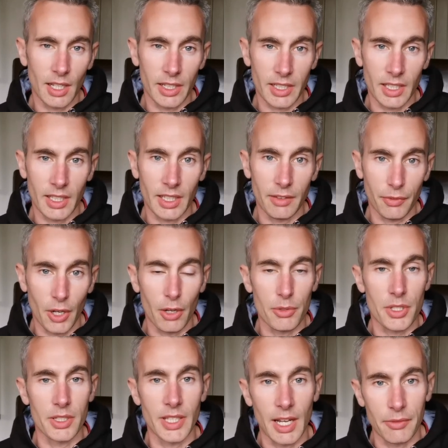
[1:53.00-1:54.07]
Like if I
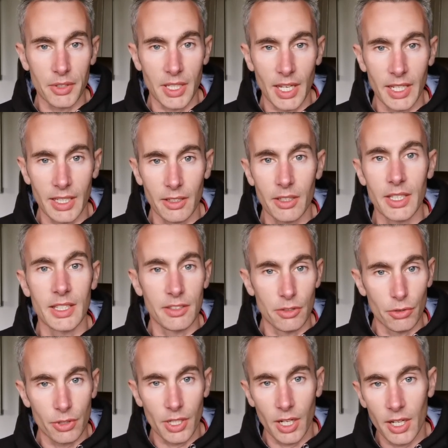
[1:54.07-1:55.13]
was a navigator
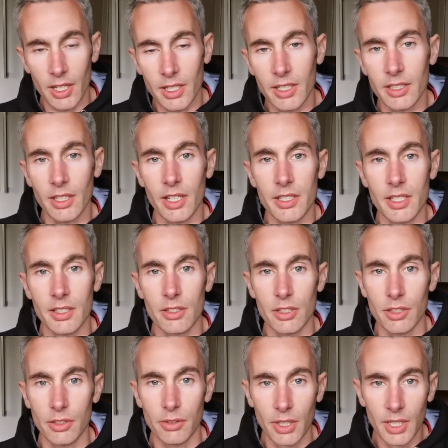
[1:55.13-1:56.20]
in your car and I said
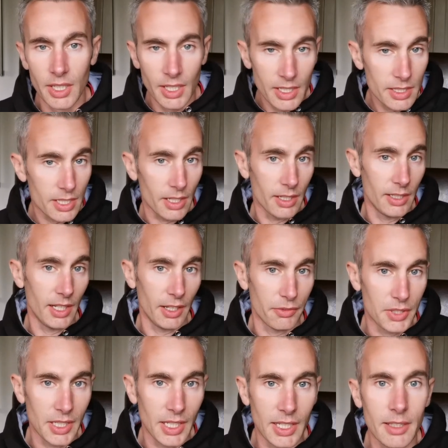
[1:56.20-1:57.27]
to you, turn
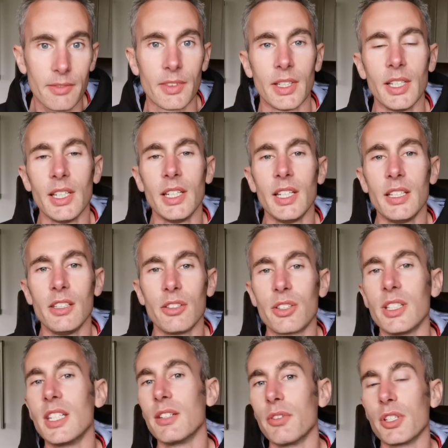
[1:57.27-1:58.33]
left here, you
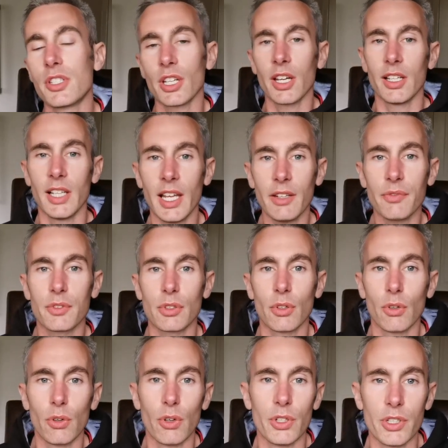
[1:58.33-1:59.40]
can either turn left
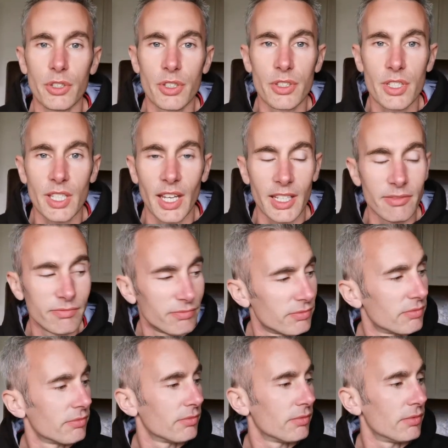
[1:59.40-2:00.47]
or you can say,
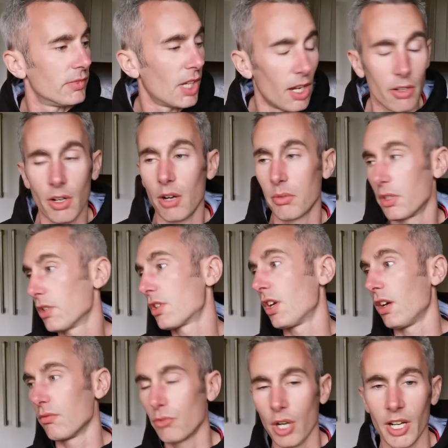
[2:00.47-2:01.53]
no, I'm going to
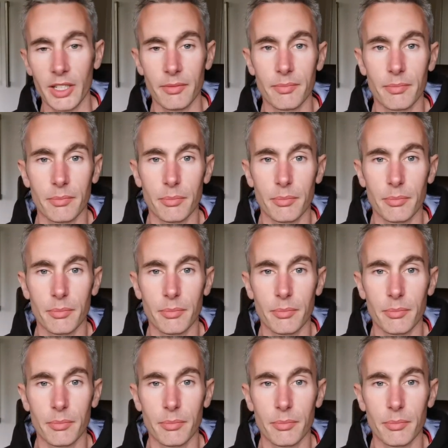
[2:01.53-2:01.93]
turn right.